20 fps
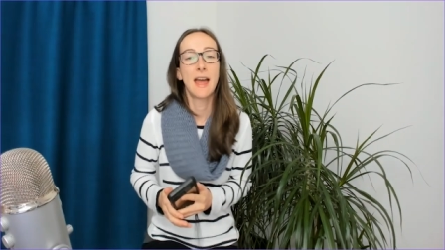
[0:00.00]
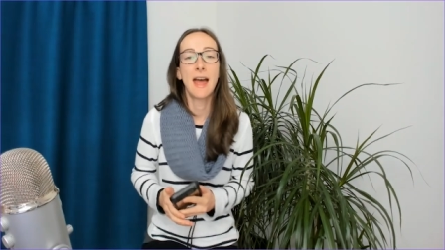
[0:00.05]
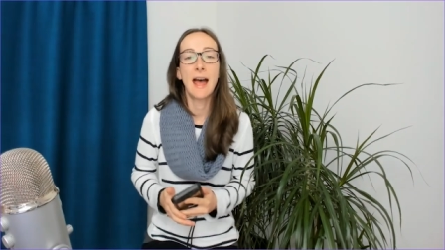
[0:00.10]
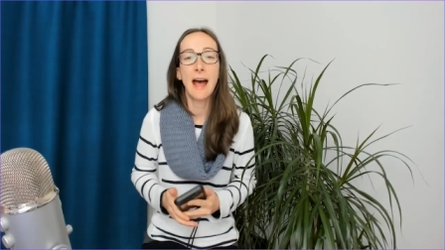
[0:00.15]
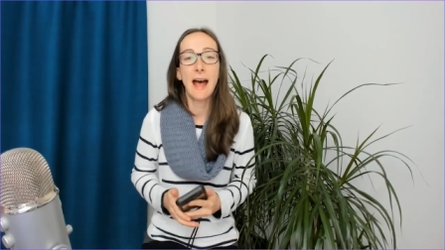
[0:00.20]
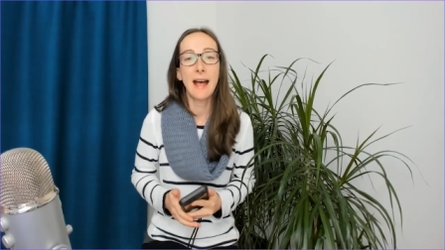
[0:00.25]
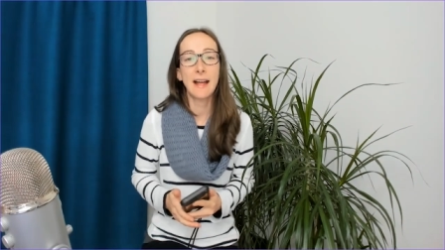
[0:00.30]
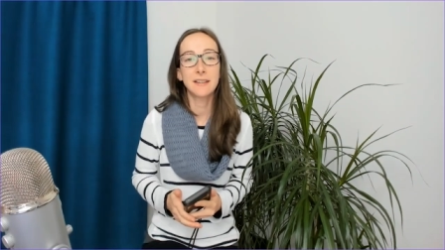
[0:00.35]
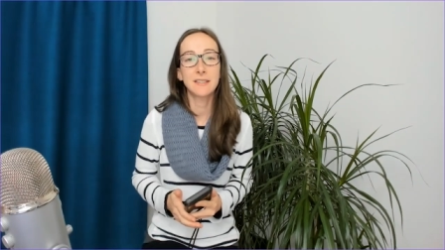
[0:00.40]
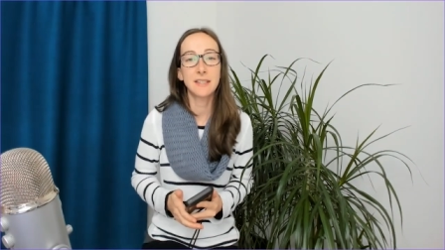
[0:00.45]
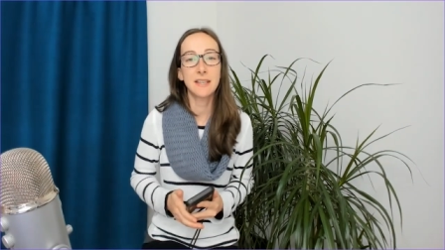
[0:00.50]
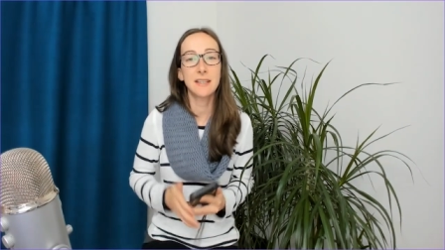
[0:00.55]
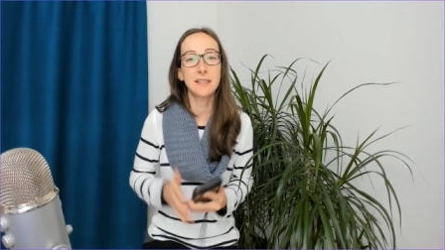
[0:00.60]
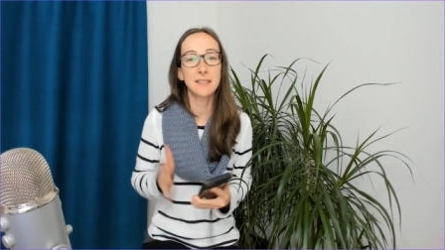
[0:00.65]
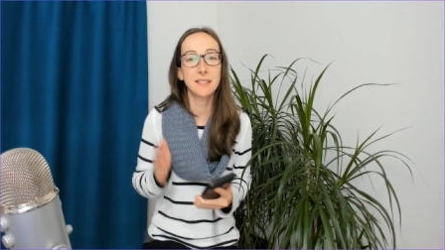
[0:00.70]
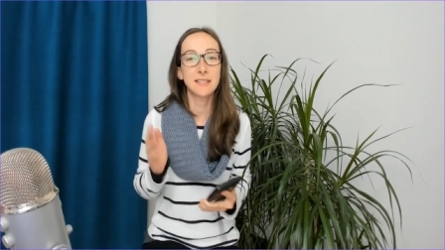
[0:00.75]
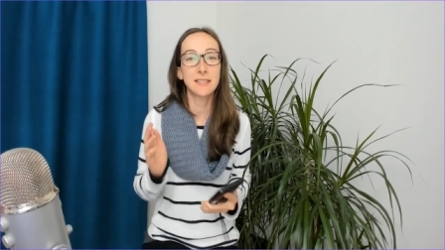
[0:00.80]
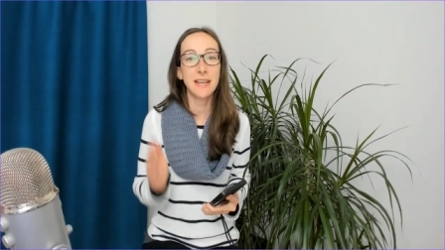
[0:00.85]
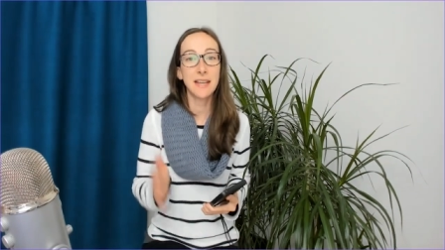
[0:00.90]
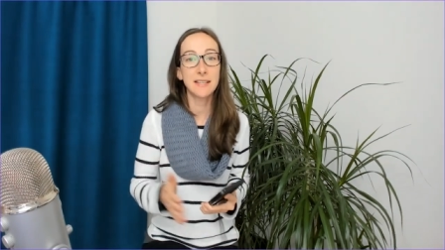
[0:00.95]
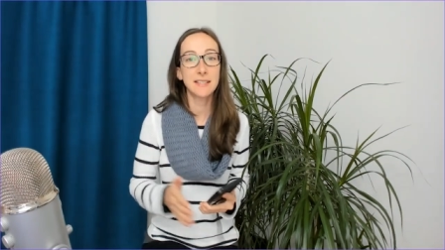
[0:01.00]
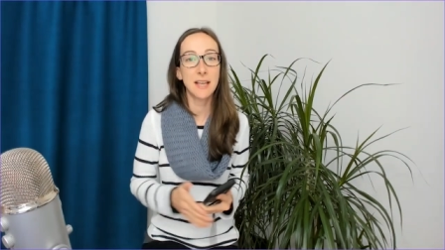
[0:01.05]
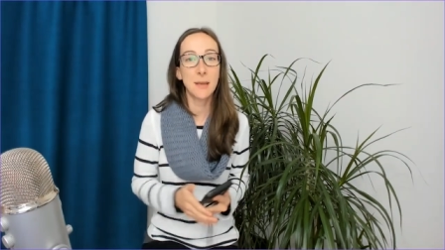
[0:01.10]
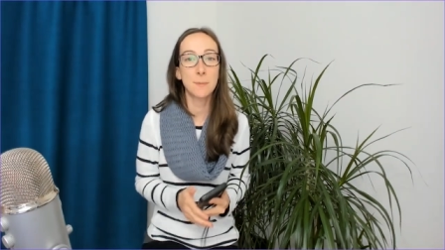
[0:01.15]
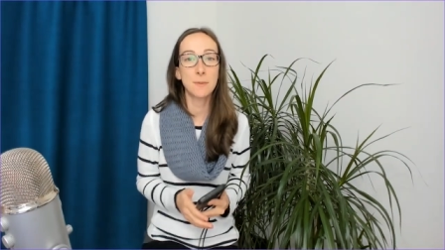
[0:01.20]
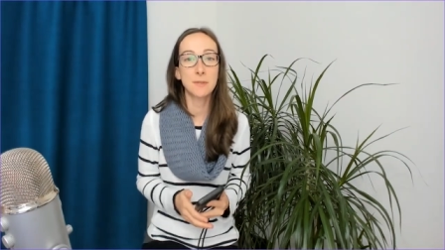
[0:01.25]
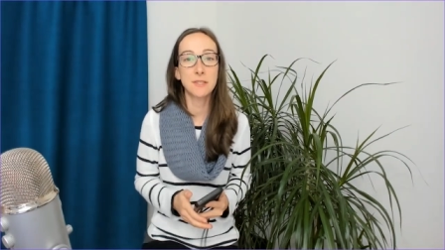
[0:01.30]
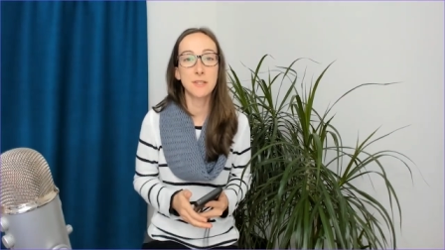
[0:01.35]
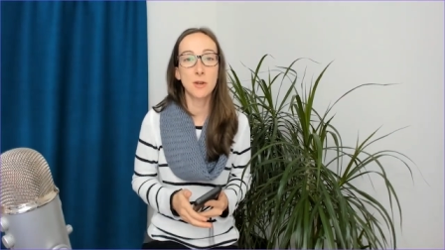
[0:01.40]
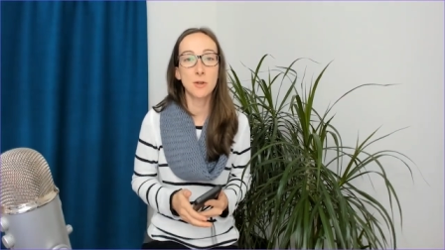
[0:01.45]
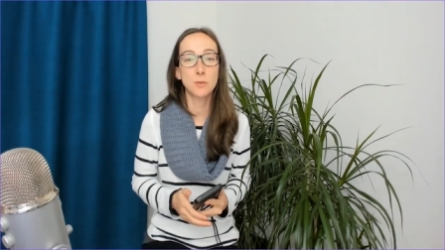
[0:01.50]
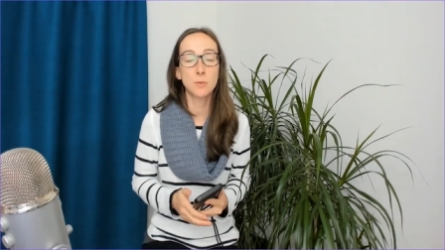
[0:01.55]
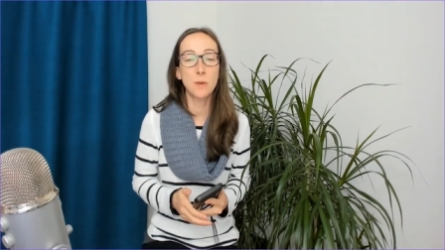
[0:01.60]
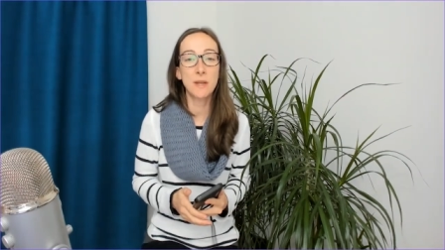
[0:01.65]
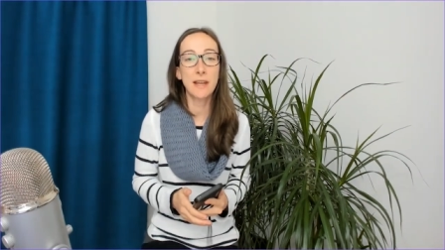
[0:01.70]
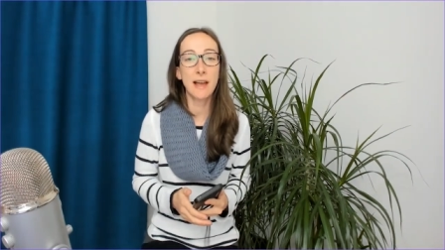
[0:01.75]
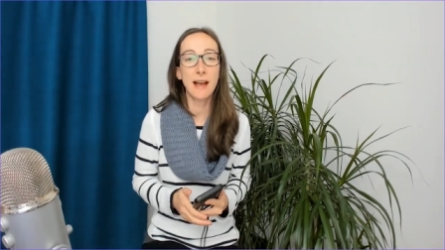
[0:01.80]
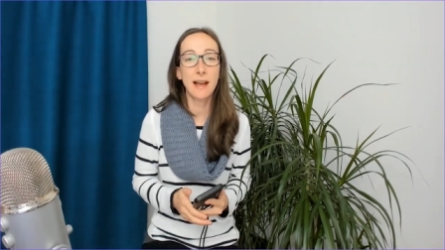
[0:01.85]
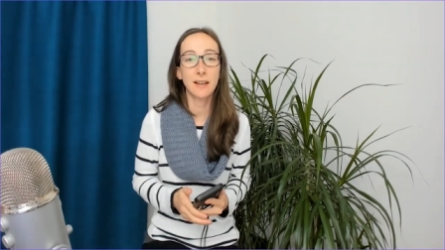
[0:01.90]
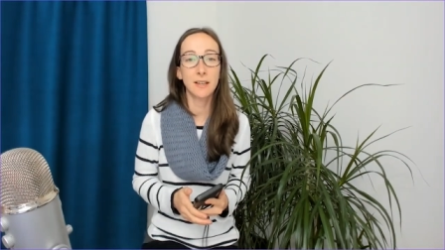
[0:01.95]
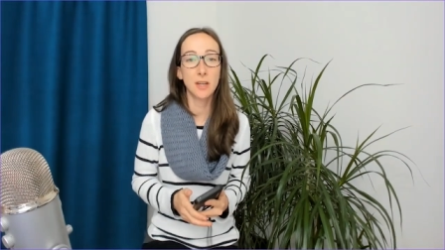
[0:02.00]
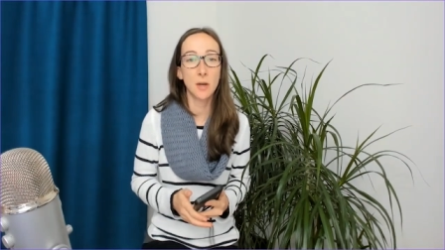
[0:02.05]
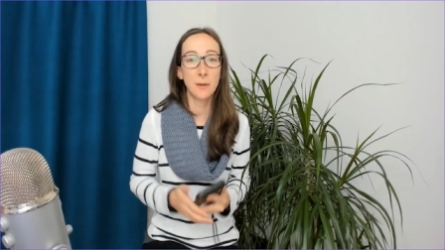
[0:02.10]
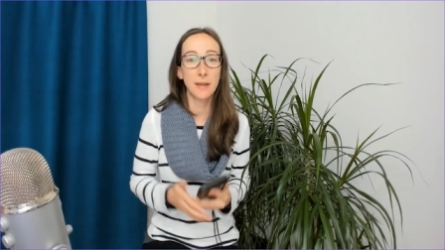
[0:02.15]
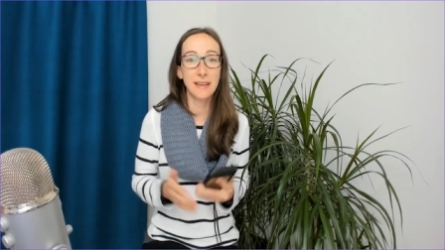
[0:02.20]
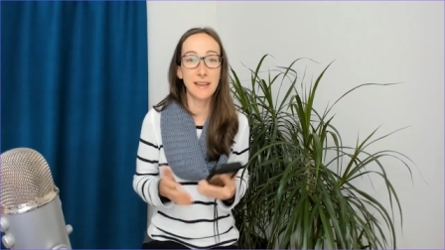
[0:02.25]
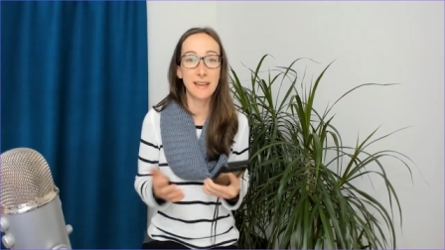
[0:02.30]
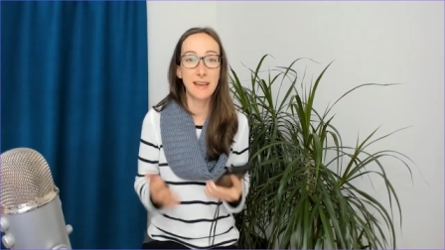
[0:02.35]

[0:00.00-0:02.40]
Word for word: And in today's episode we are going